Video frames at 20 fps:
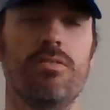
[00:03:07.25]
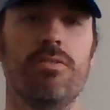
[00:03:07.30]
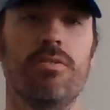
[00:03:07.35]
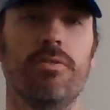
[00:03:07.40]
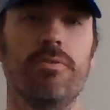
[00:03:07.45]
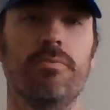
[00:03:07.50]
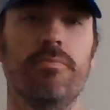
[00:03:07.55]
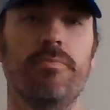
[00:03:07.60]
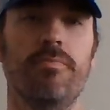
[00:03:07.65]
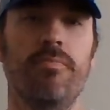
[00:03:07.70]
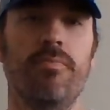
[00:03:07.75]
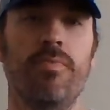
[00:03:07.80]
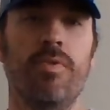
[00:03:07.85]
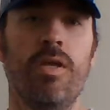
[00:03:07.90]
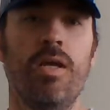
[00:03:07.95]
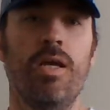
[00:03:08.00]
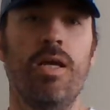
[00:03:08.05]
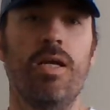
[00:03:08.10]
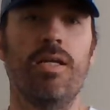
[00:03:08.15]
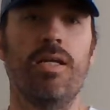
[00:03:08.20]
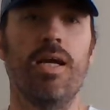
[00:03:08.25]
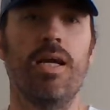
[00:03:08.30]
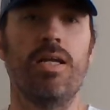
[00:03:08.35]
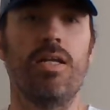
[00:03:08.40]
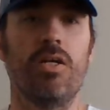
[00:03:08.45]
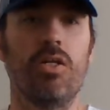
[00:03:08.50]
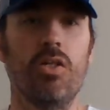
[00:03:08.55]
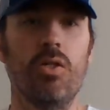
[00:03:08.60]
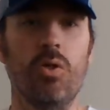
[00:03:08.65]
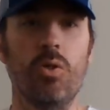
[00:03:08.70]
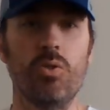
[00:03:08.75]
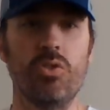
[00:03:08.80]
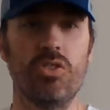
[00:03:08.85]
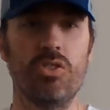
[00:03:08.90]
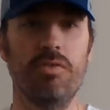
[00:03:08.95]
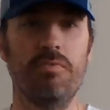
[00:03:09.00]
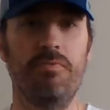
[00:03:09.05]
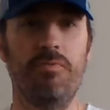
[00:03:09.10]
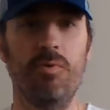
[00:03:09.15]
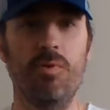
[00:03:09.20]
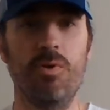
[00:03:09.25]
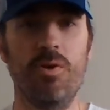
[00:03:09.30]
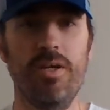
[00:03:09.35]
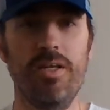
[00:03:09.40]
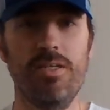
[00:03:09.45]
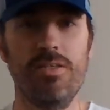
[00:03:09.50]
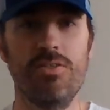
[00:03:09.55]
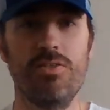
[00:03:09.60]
so getting closer to 40.